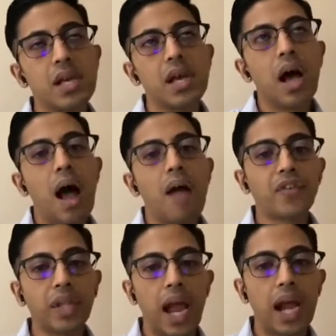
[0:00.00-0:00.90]
After
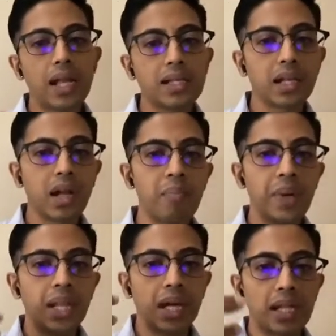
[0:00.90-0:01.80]
that, it's the company
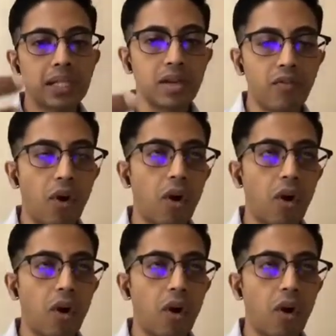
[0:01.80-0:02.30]
that gets involved with